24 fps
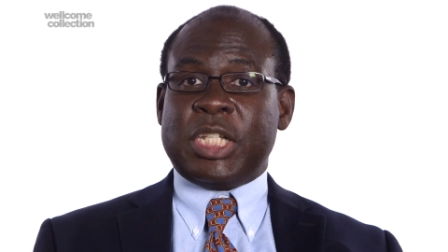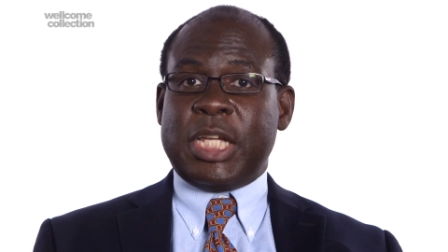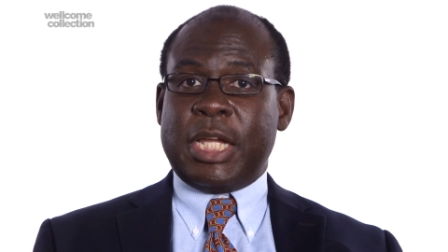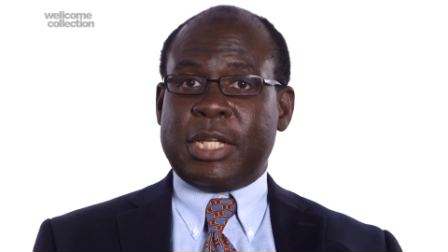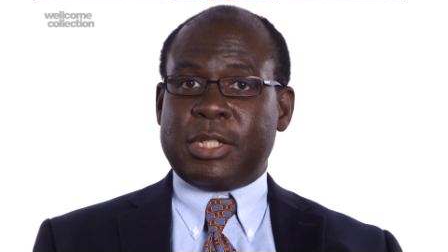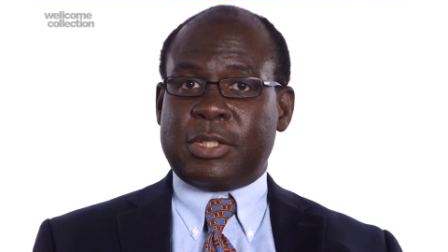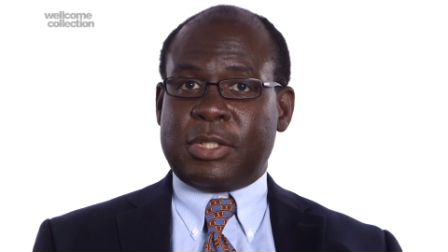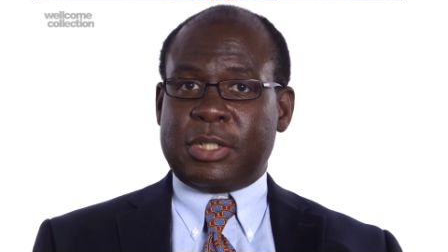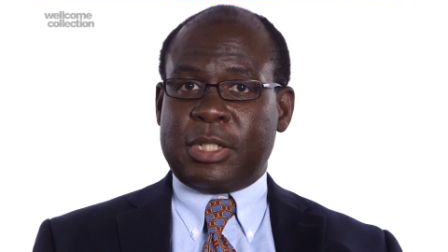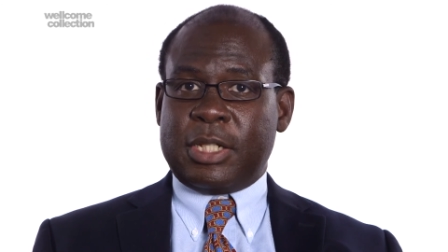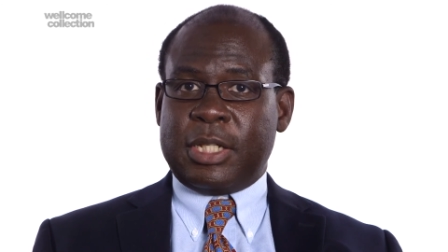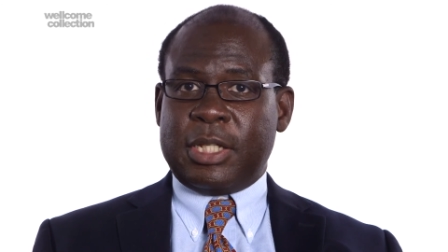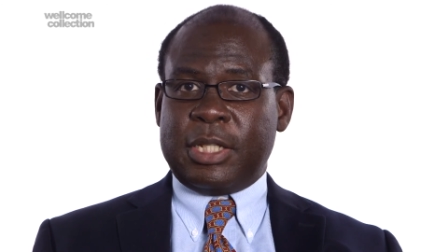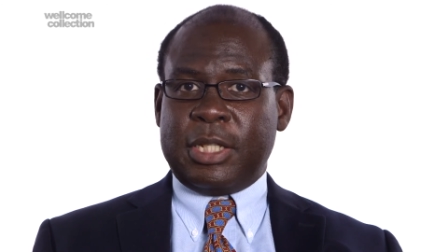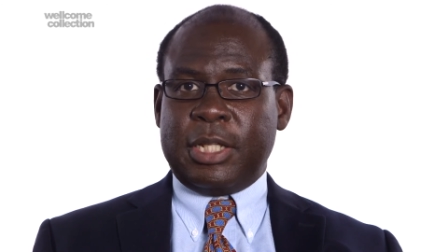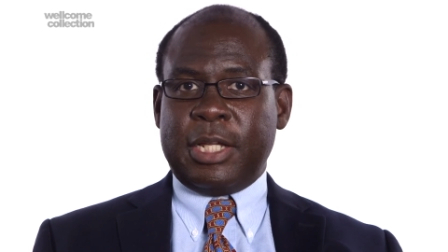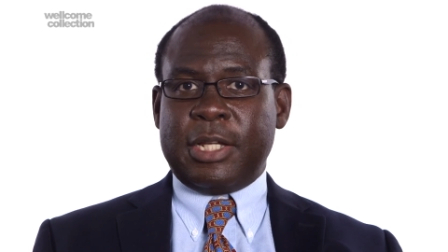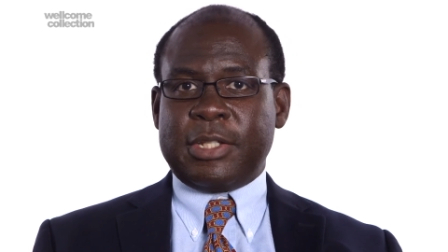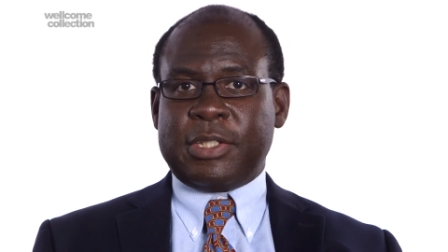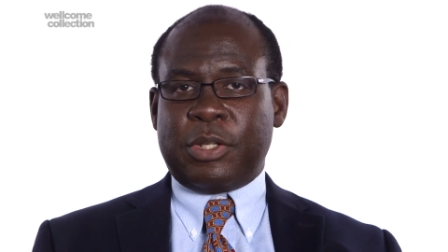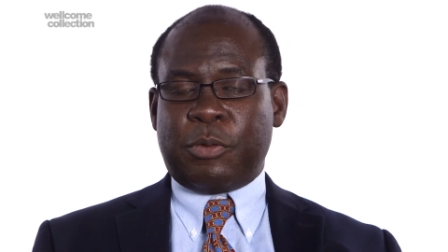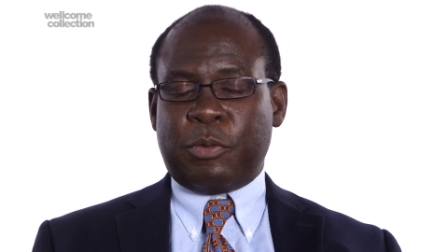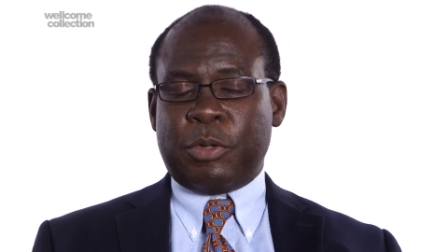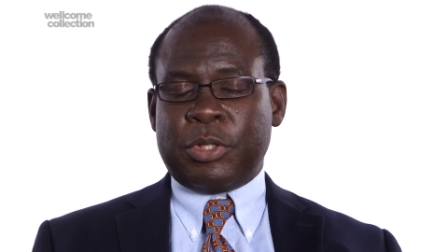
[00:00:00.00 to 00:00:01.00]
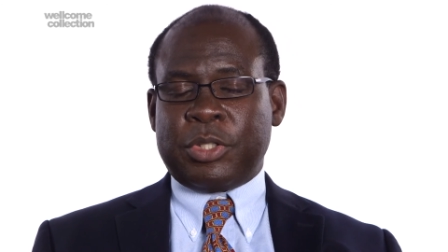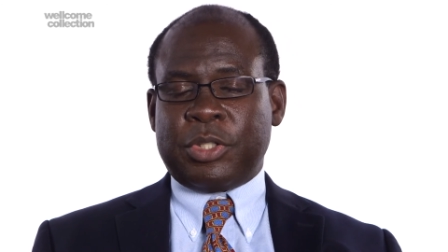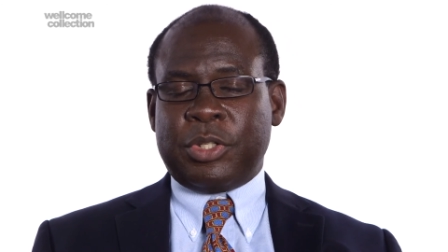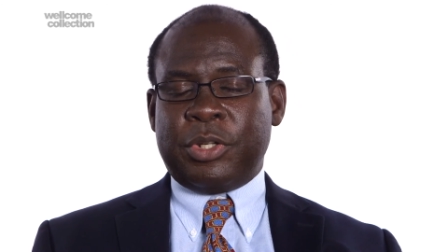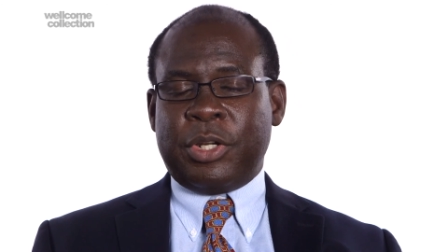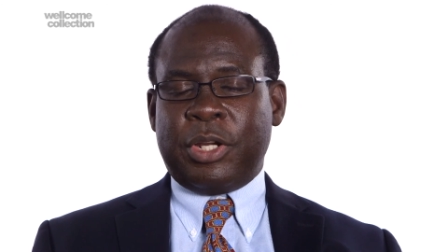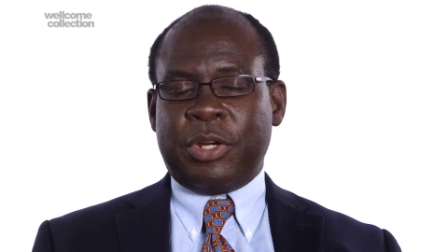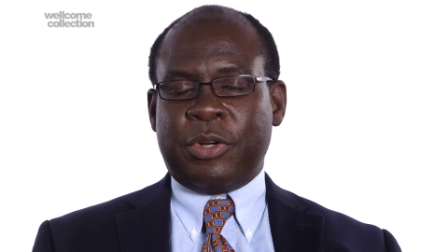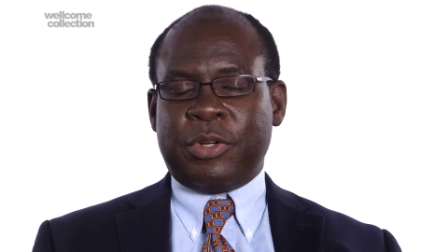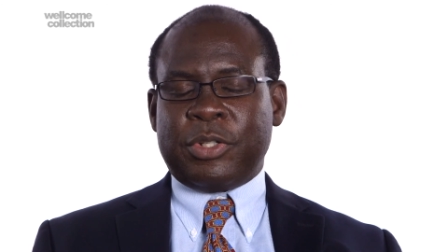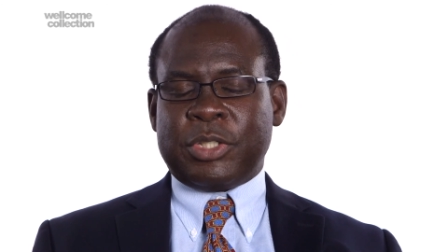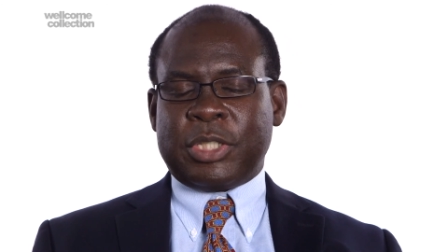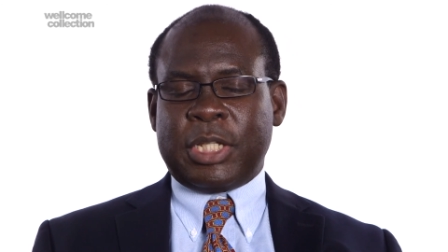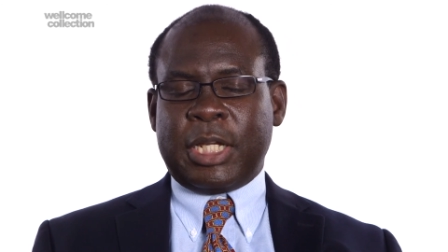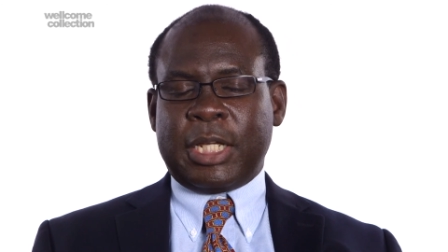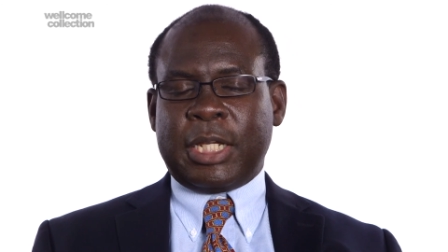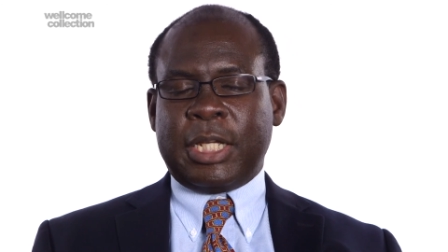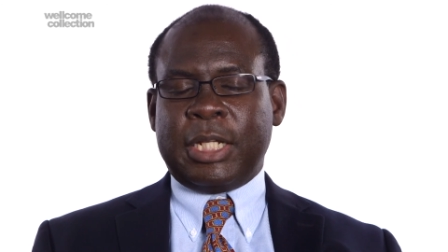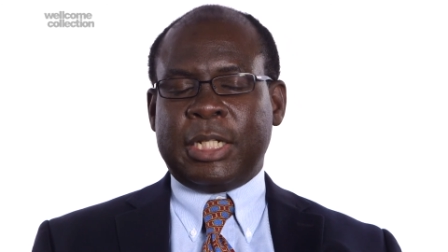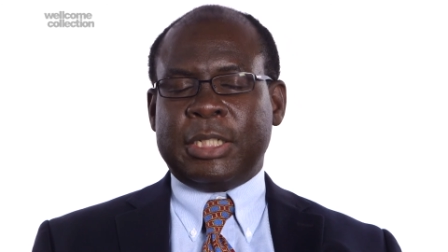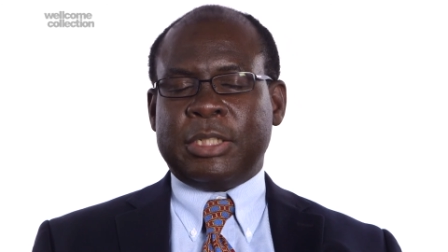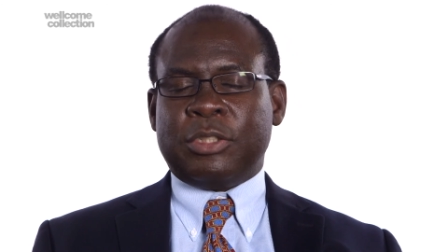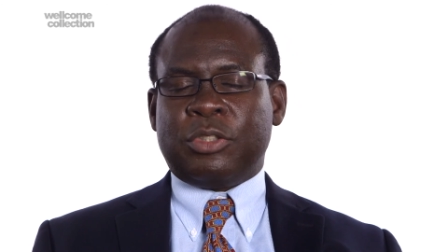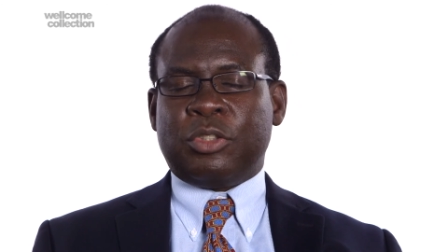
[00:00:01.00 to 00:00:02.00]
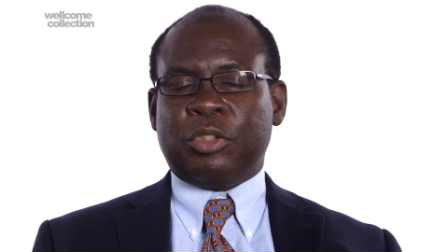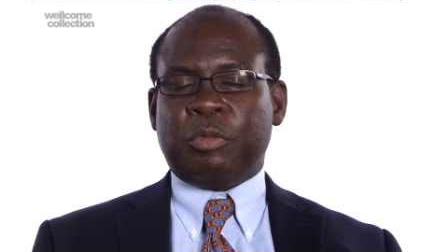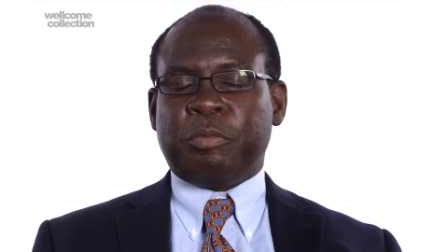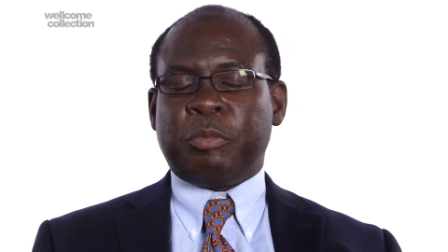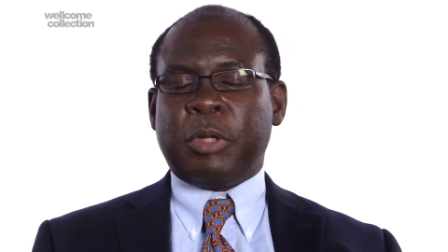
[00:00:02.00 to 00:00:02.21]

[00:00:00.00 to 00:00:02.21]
Yes, there are sequencing errors that can lead to,